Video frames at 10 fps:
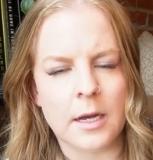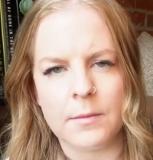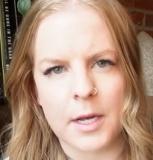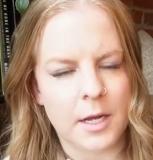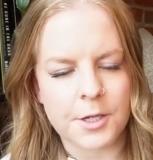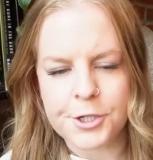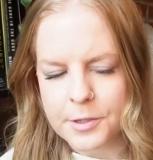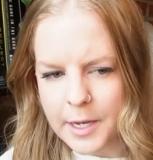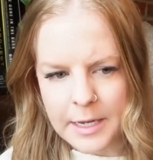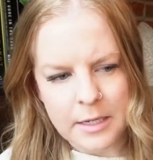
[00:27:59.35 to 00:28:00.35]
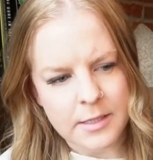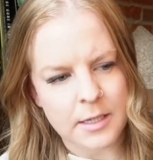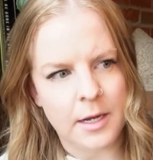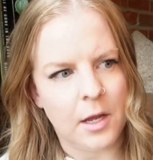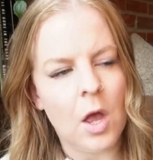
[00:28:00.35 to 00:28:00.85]
I read it in 2 days
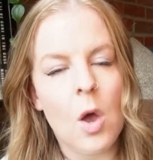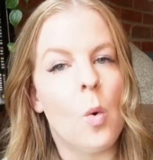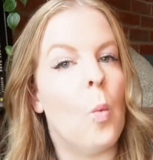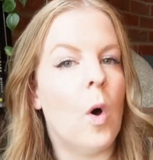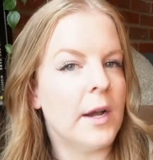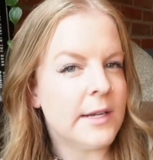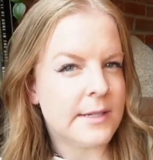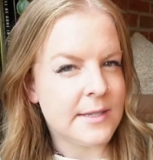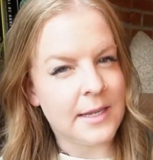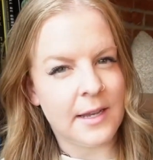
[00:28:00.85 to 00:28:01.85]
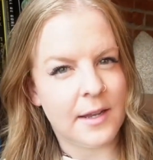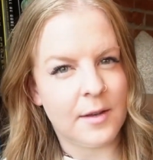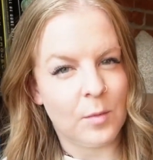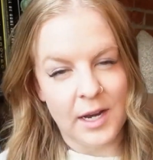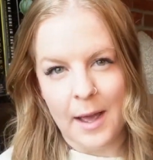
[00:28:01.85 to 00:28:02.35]
and I wanted to see
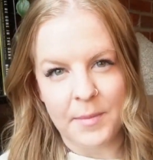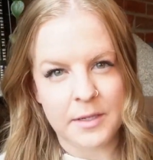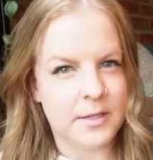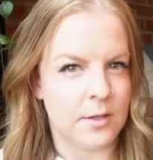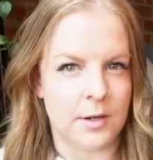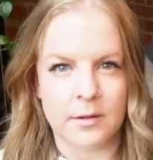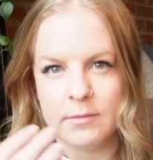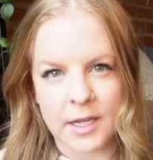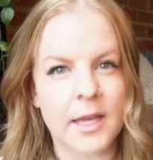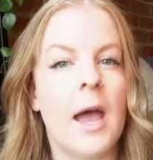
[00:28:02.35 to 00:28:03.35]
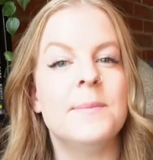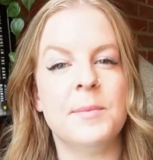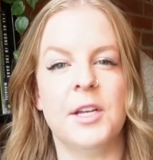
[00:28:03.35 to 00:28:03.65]
what happened, so it kept me